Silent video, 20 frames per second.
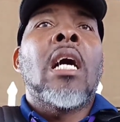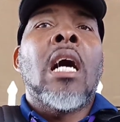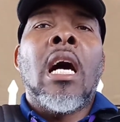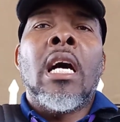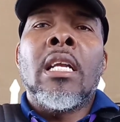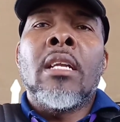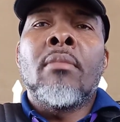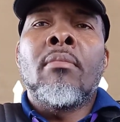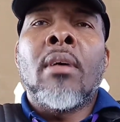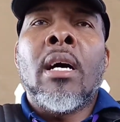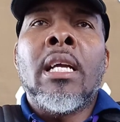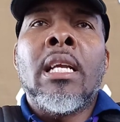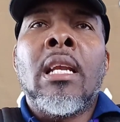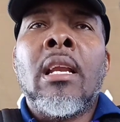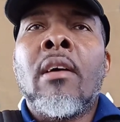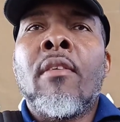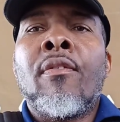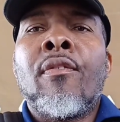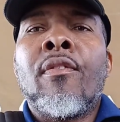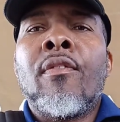And the
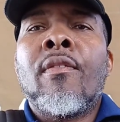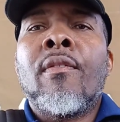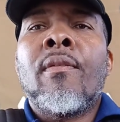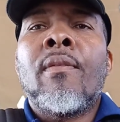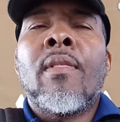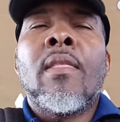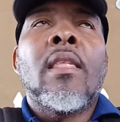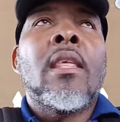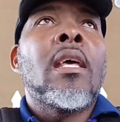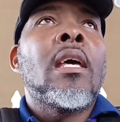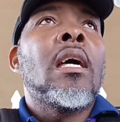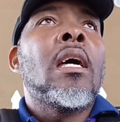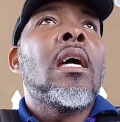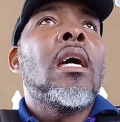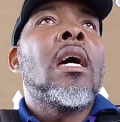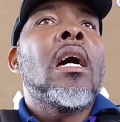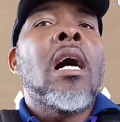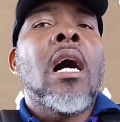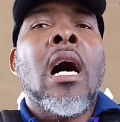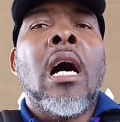man left.
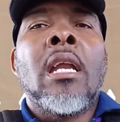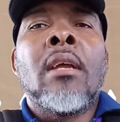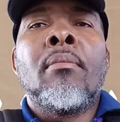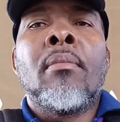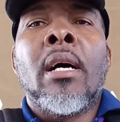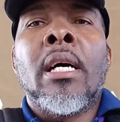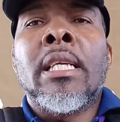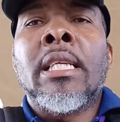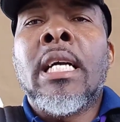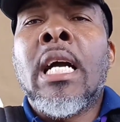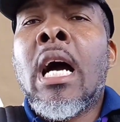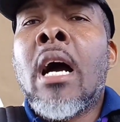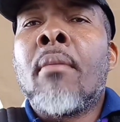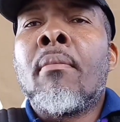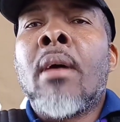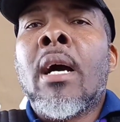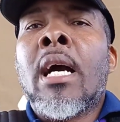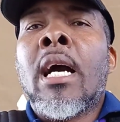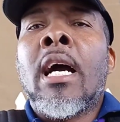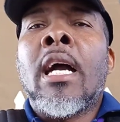And the man
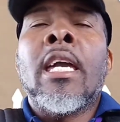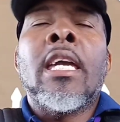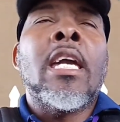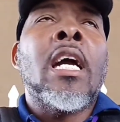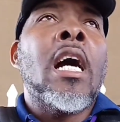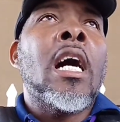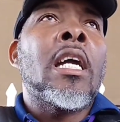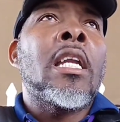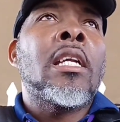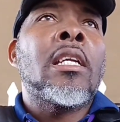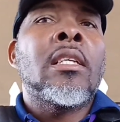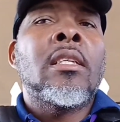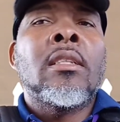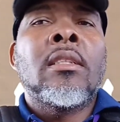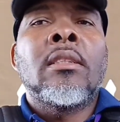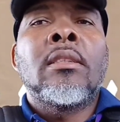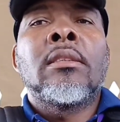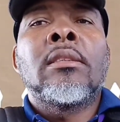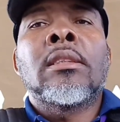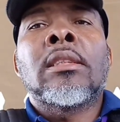gone back in the yard.
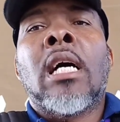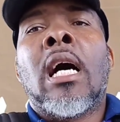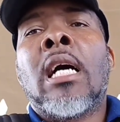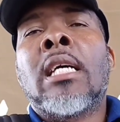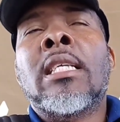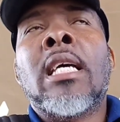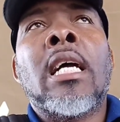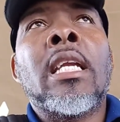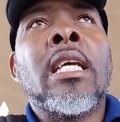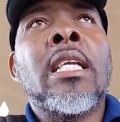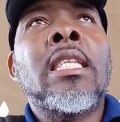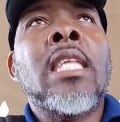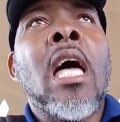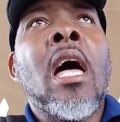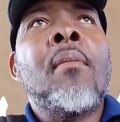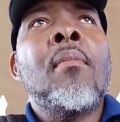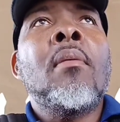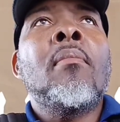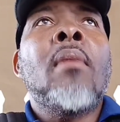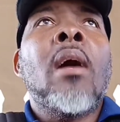Because at the
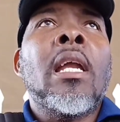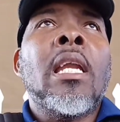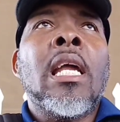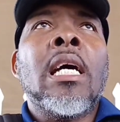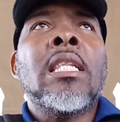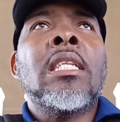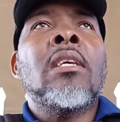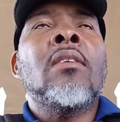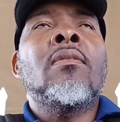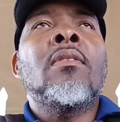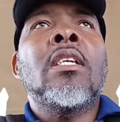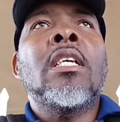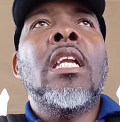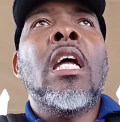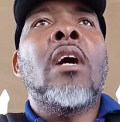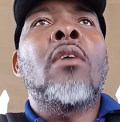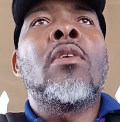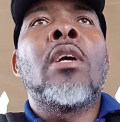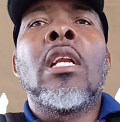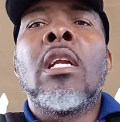time, the man not even did
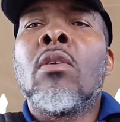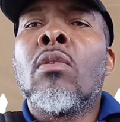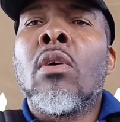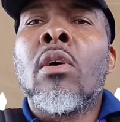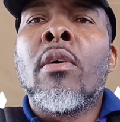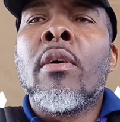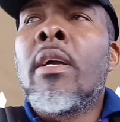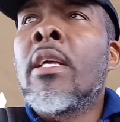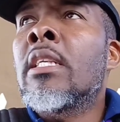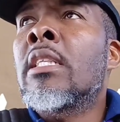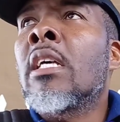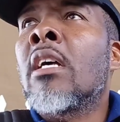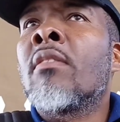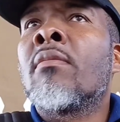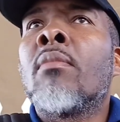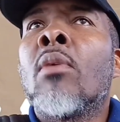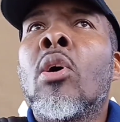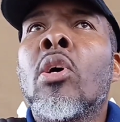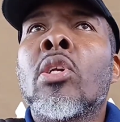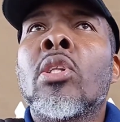I really worry himself
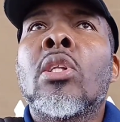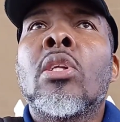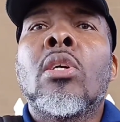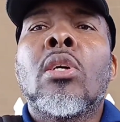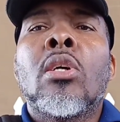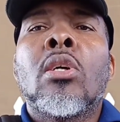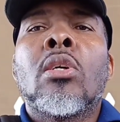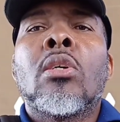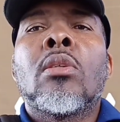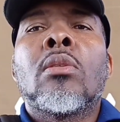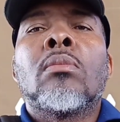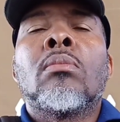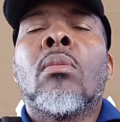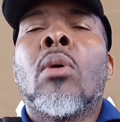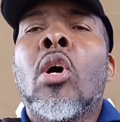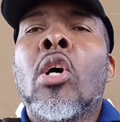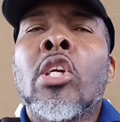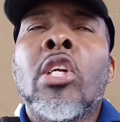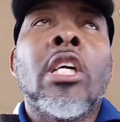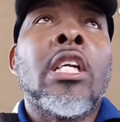about
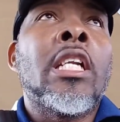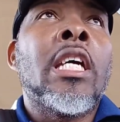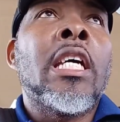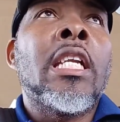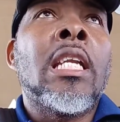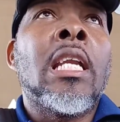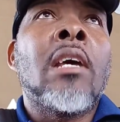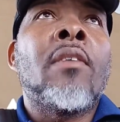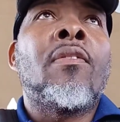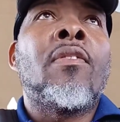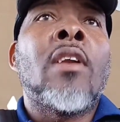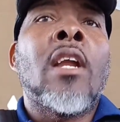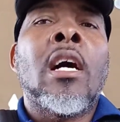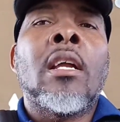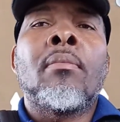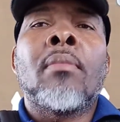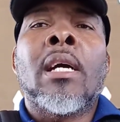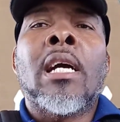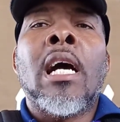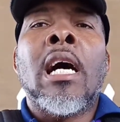born a dead left
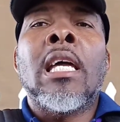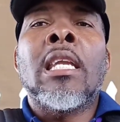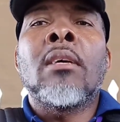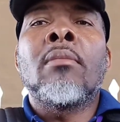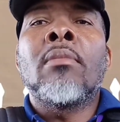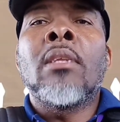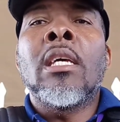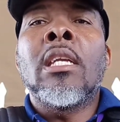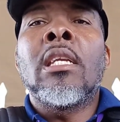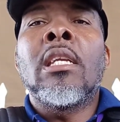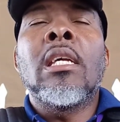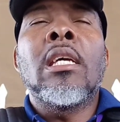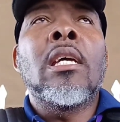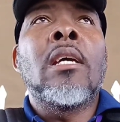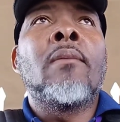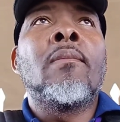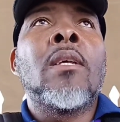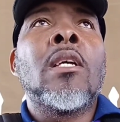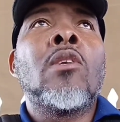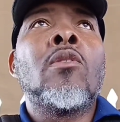land because him did
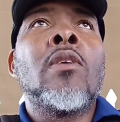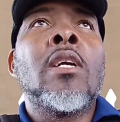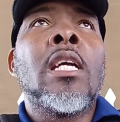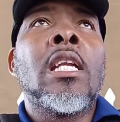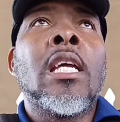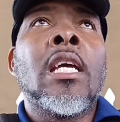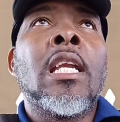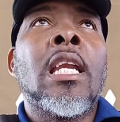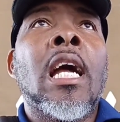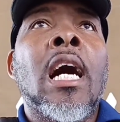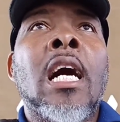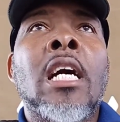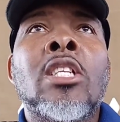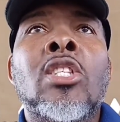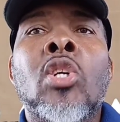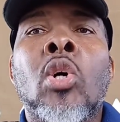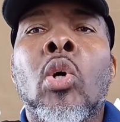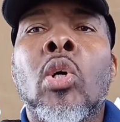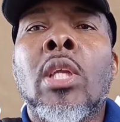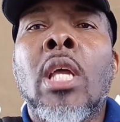him did really
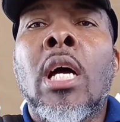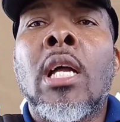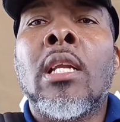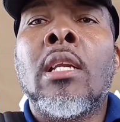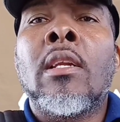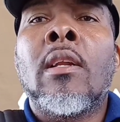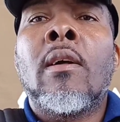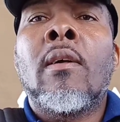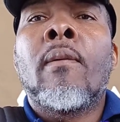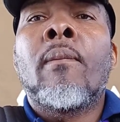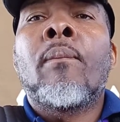launch out and